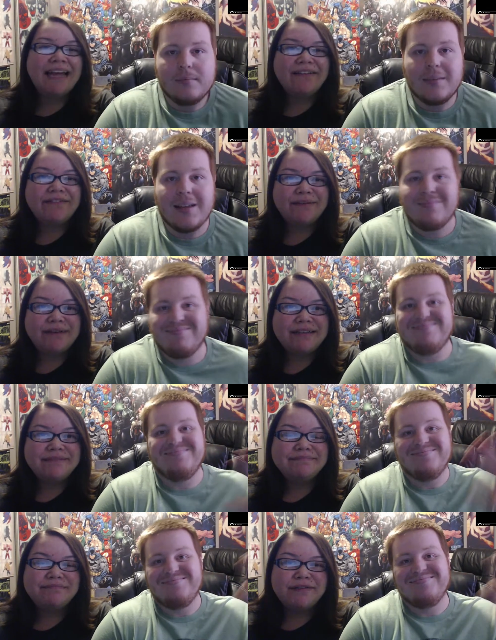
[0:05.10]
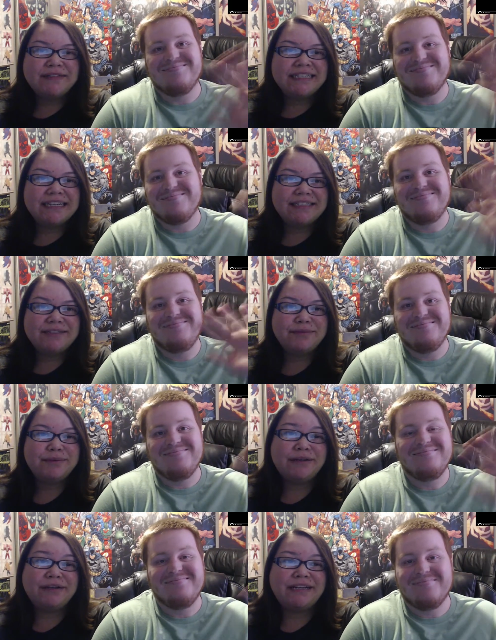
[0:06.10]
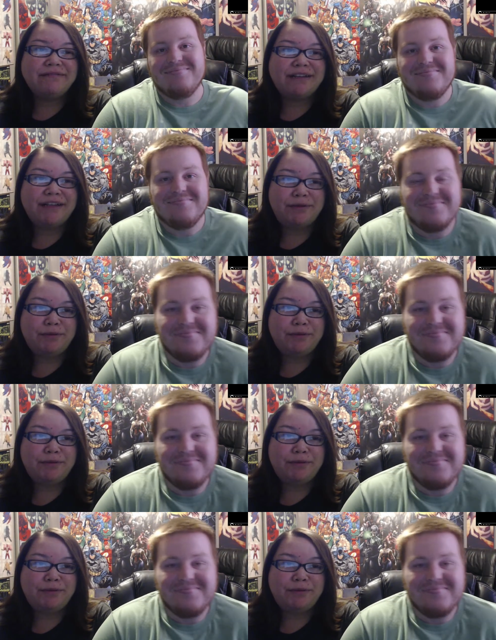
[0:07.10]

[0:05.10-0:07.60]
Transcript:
Speaker 1: everyone. Movies and Us. We are getting ready to